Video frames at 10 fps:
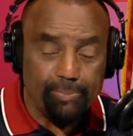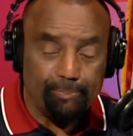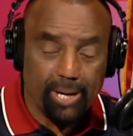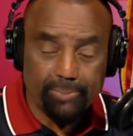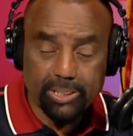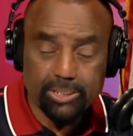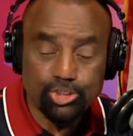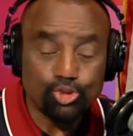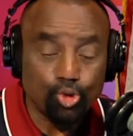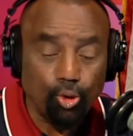
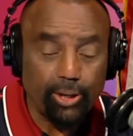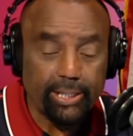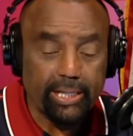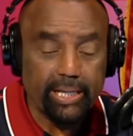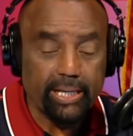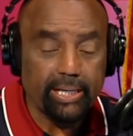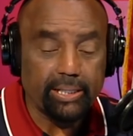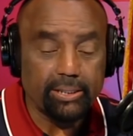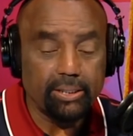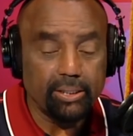Republicans join
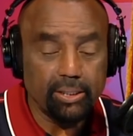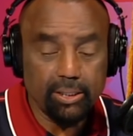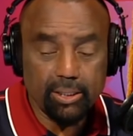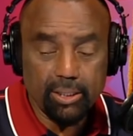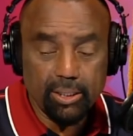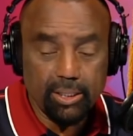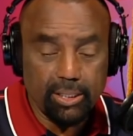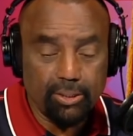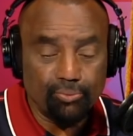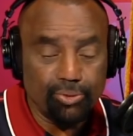in
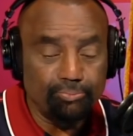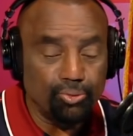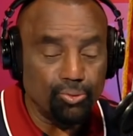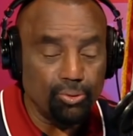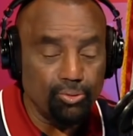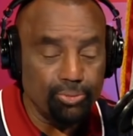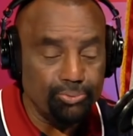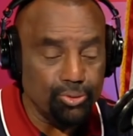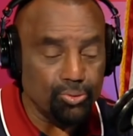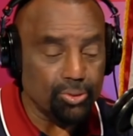in the rebu
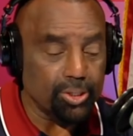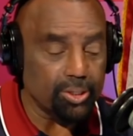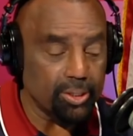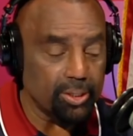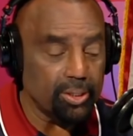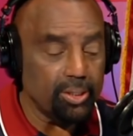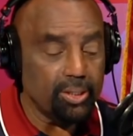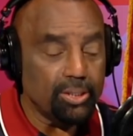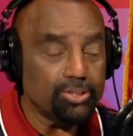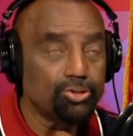rebuke.
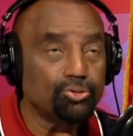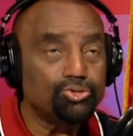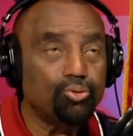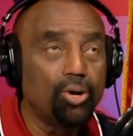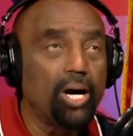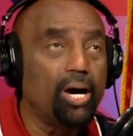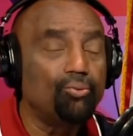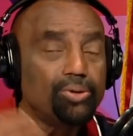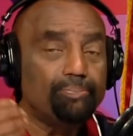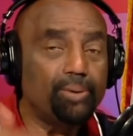So
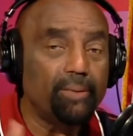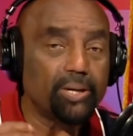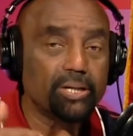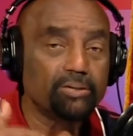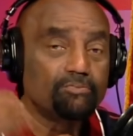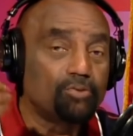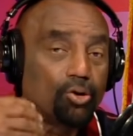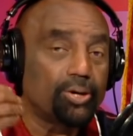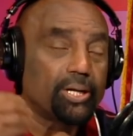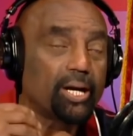twelve Republicans
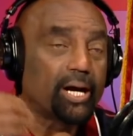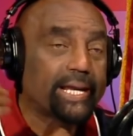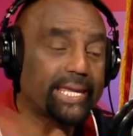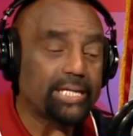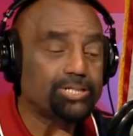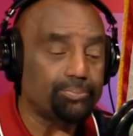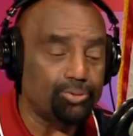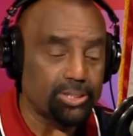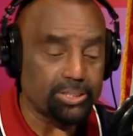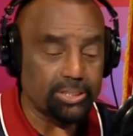voted against the
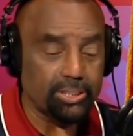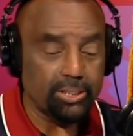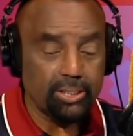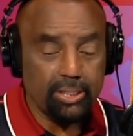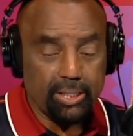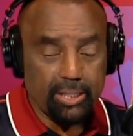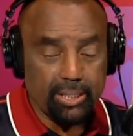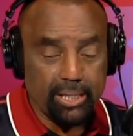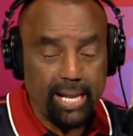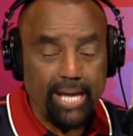president's
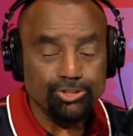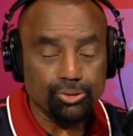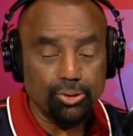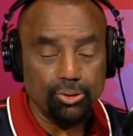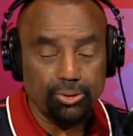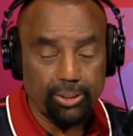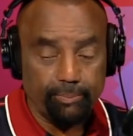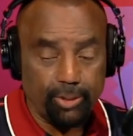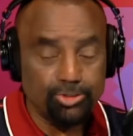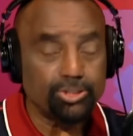national
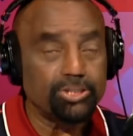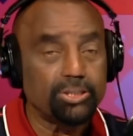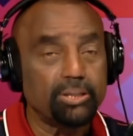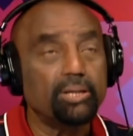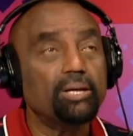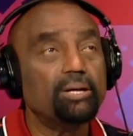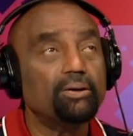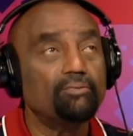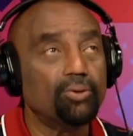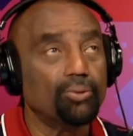emergency
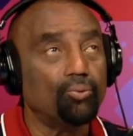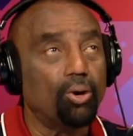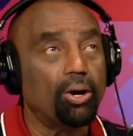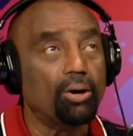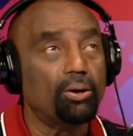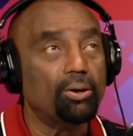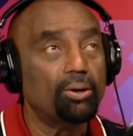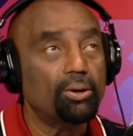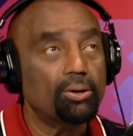for the wall